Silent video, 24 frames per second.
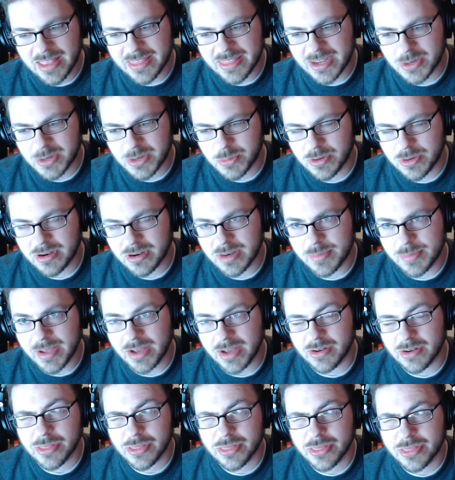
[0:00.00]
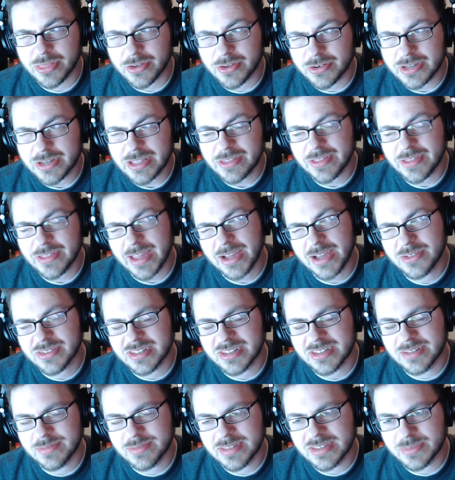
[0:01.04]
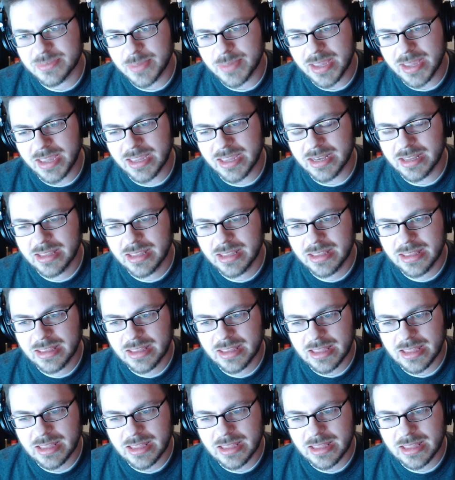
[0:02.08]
There were about 30,000 of these made,